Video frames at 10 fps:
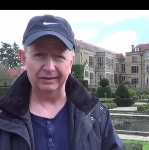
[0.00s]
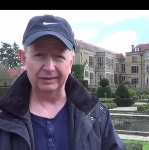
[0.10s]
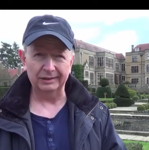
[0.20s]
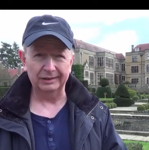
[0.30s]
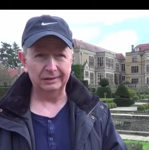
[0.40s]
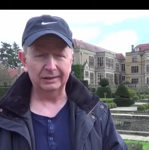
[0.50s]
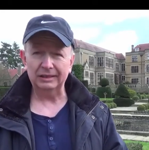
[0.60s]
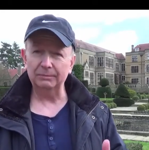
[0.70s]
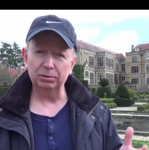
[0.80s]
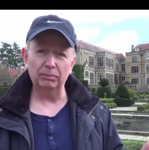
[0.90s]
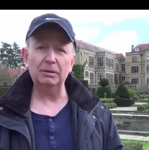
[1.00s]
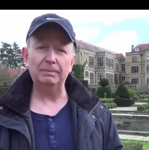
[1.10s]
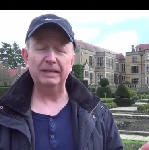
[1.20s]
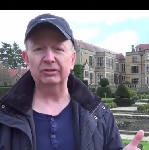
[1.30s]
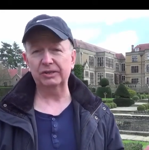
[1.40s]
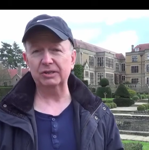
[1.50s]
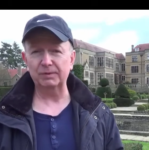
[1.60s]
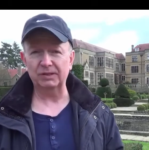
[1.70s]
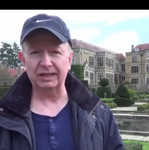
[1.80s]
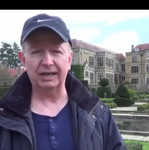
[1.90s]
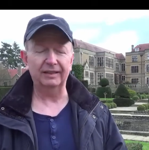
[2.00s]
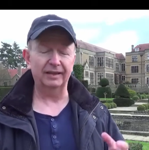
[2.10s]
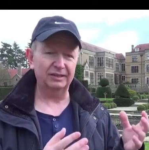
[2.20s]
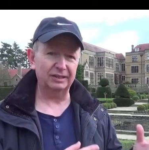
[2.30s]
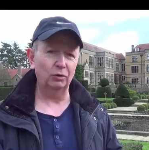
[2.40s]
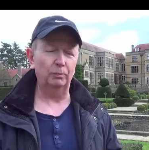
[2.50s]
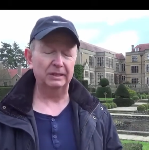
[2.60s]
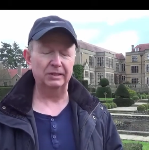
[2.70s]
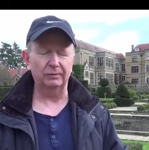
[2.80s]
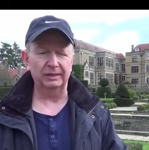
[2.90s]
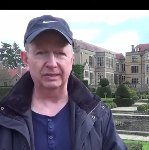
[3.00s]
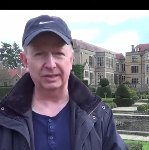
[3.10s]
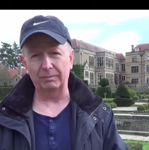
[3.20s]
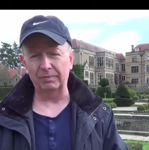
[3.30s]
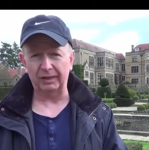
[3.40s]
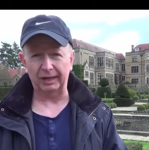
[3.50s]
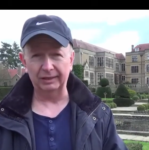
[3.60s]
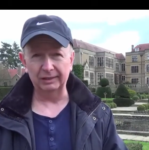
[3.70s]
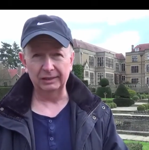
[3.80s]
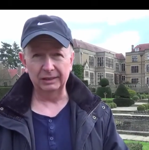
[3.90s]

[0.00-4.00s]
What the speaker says: it could probably be Christmas Day and they'll still be doing something.